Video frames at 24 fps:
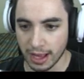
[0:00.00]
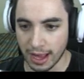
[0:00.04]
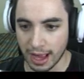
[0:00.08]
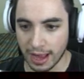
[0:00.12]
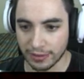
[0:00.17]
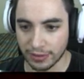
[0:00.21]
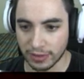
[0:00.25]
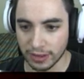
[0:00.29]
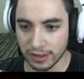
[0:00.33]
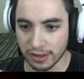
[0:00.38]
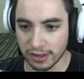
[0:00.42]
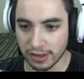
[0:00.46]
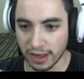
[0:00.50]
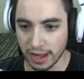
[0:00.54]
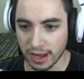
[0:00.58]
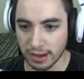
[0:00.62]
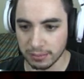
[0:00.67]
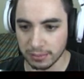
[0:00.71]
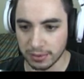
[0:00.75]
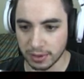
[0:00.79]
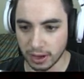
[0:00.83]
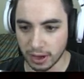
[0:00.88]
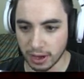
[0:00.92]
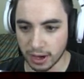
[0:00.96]
At the
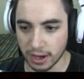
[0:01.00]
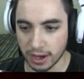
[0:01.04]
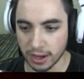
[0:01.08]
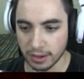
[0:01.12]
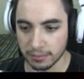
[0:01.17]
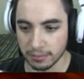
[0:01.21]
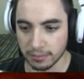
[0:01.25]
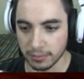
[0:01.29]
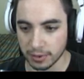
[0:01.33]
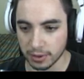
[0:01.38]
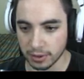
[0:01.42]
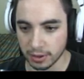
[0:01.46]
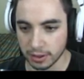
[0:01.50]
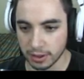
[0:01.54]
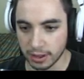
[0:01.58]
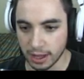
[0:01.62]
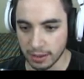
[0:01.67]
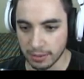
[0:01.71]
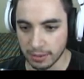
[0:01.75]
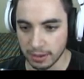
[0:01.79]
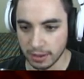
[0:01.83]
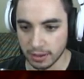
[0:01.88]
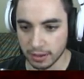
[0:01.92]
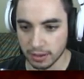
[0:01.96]
same time,
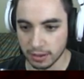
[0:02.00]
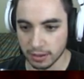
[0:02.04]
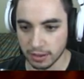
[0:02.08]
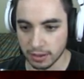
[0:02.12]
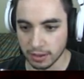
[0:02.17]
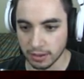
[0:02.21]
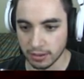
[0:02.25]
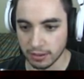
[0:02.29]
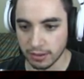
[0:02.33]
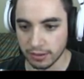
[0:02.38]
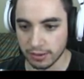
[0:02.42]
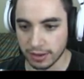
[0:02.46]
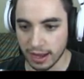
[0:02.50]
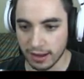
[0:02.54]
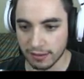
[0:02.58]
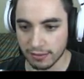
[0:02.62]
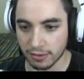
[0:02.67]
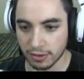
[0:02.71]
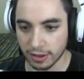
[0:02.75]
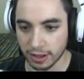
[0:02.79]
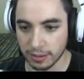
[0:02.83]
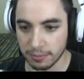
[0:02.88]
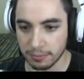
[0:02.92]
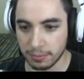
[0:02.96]
damn it, these caves
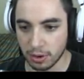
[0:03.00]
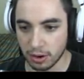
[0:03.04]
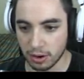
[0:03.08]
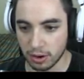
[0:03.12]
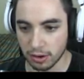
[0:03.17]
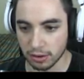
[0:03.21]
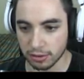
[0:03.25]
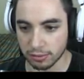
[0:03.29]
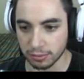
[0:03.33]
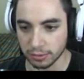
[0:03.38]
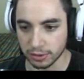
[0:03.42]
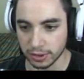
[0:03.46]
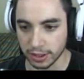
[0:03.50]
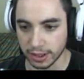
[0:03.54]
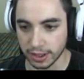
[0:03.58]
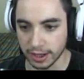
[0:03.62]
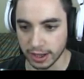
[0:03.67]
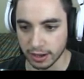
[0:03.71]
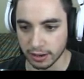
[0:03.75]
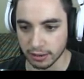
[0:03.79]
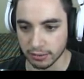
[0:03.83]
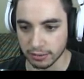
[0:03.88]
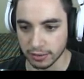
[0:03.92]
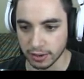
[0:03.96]
are like impossible to get
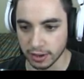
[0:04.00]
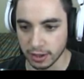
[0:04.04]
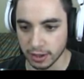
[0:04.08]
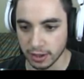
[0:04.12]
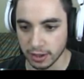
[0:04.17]
out of.